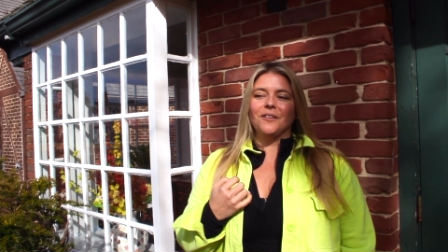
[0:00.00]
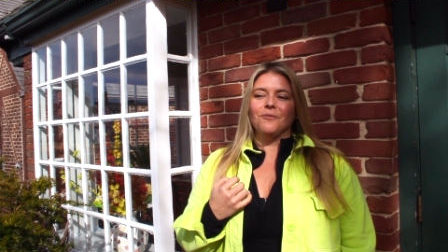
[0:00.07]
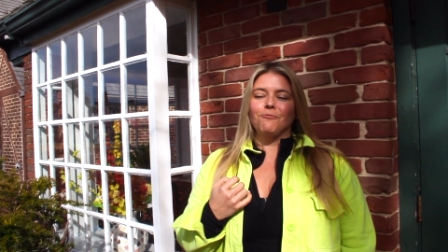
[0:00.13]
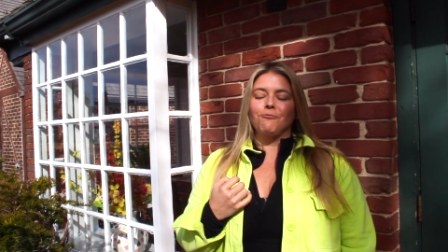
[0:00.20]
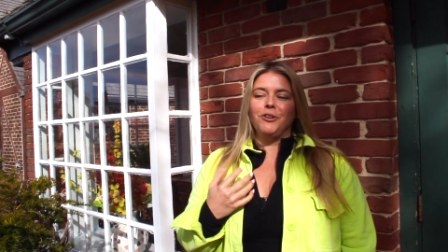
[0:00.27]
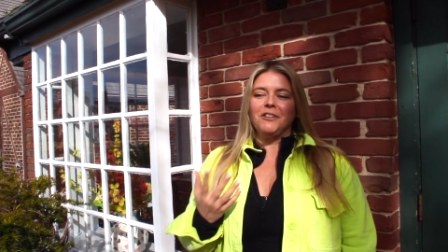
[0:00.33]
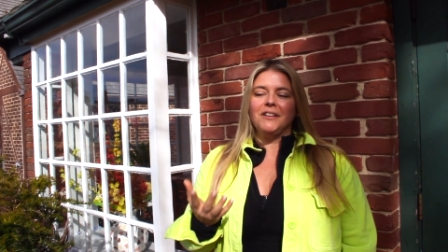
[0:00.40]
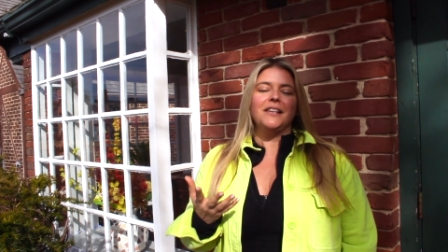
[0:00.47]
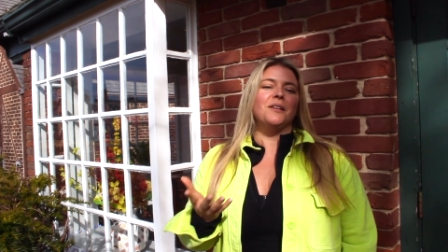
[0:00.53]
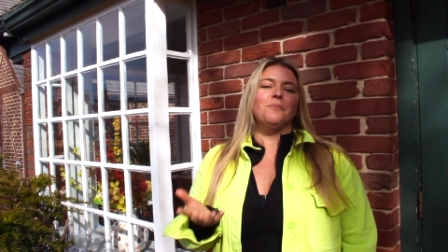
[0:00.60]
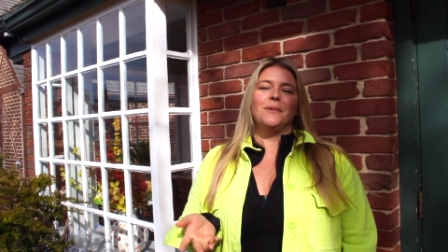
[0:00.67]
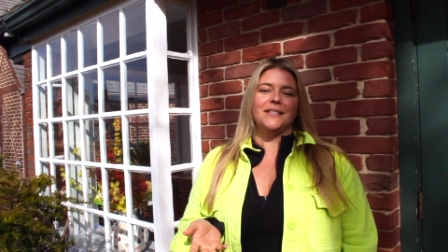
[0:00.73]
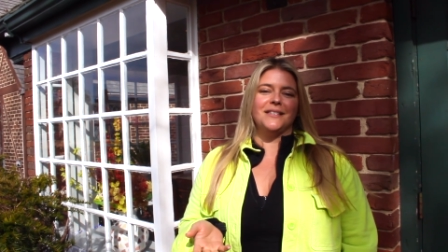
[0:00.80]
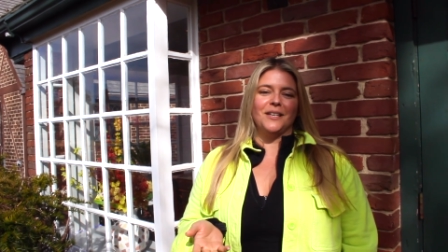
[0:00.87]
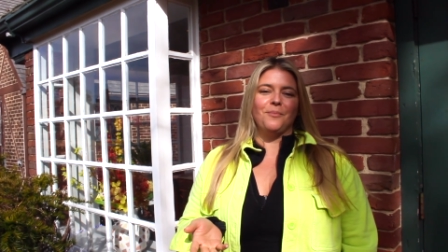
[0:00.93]
really the
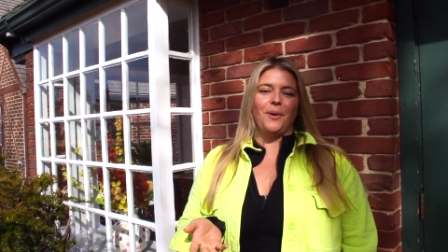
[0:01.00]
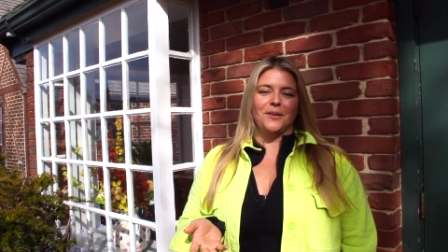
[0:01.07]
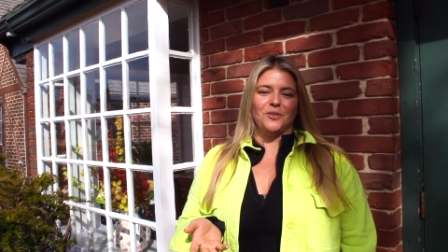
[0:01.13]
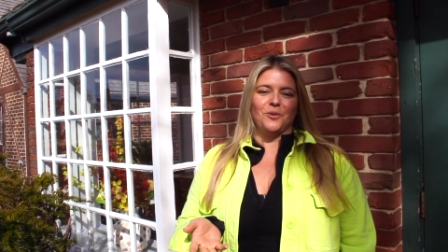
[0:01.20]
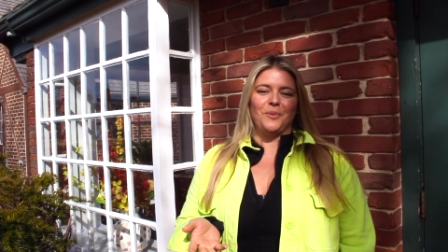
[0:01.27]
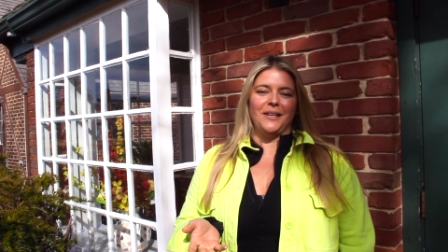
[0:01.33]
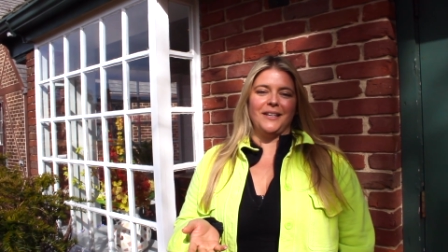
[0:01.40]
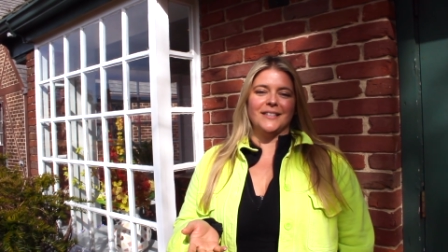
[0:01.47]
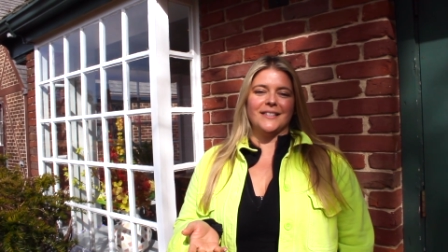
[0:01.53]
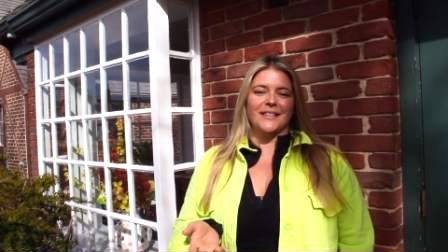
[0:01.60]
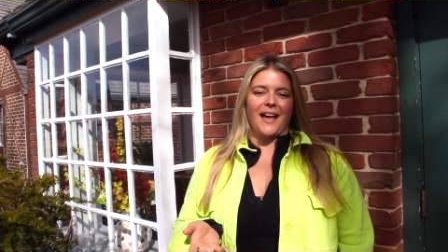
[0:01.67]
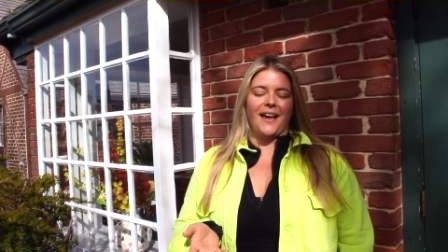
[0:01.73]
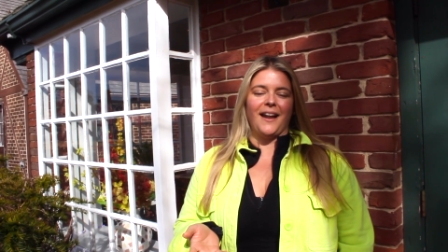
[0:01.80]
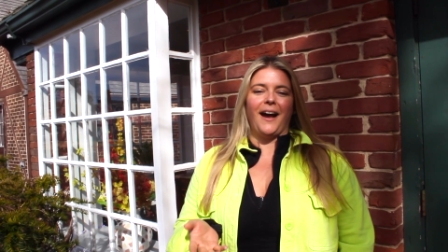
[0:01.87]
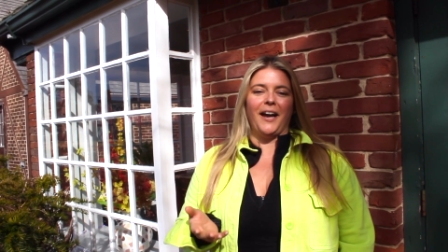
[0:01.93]
missing puzzle piece
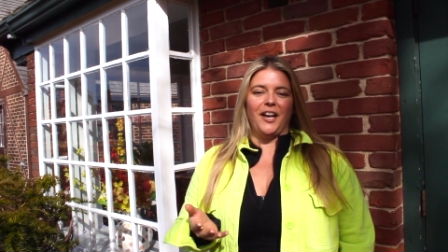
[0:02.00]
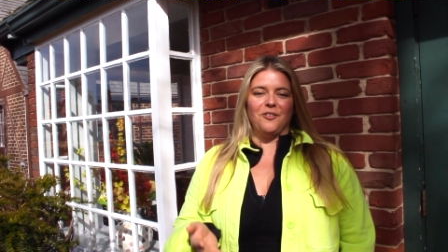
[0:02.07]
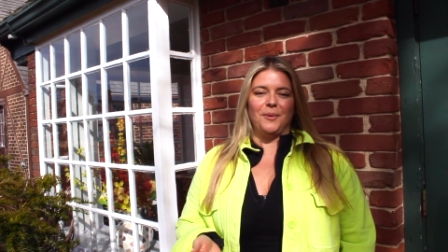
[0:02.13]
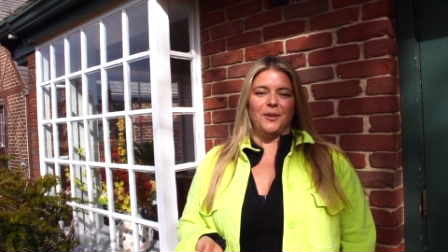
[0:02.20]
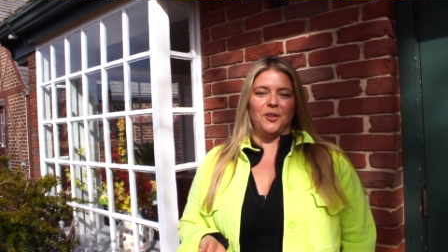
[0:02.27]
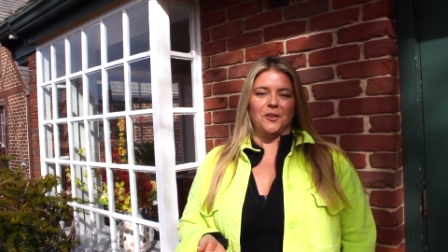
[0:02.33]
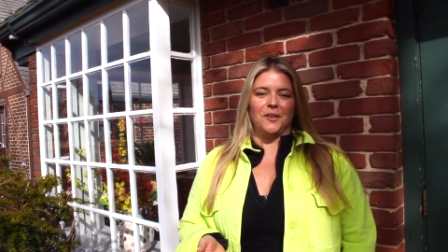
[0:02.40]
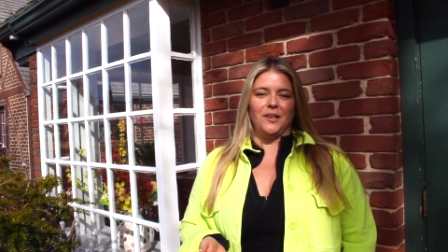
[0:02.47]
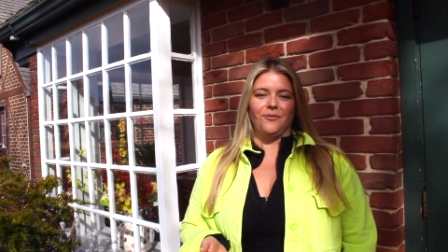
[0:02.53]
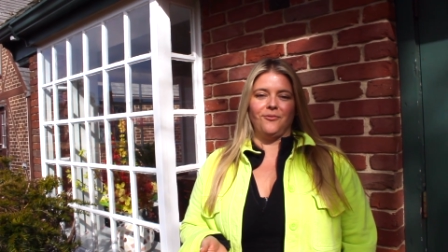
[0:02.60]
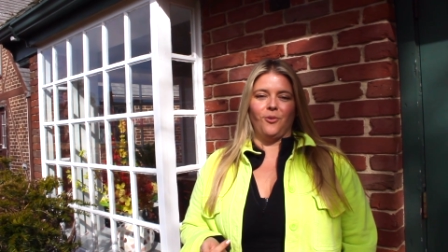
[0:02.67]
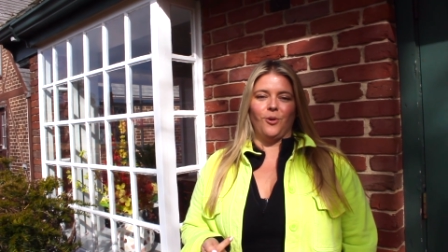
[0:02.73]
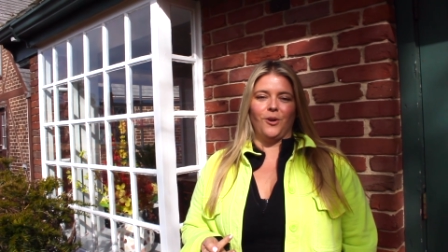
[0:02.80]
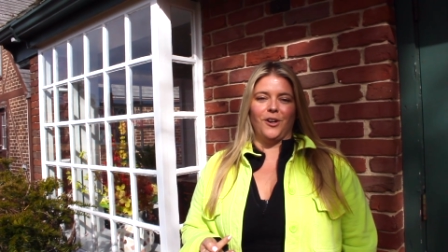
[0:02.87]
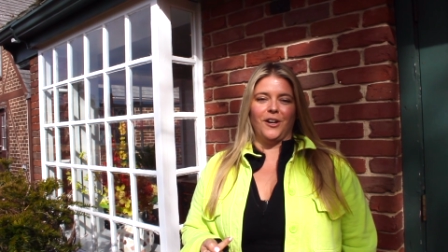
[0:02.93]
that I have been looking
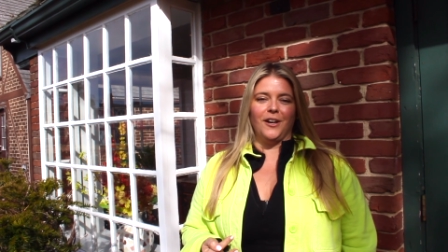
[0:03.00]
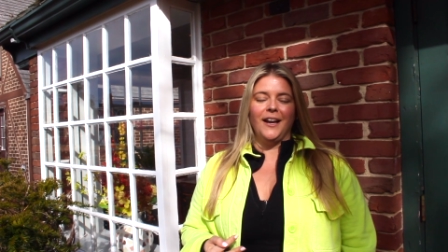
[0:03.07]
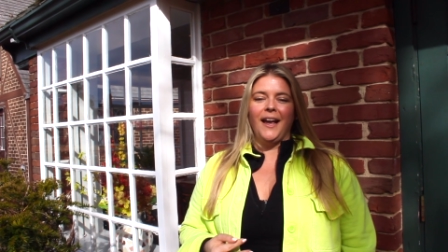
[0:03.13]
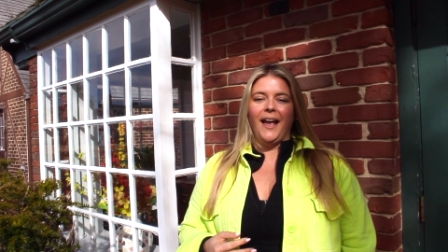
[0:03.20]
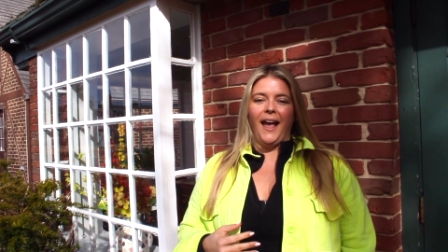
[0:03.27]
for,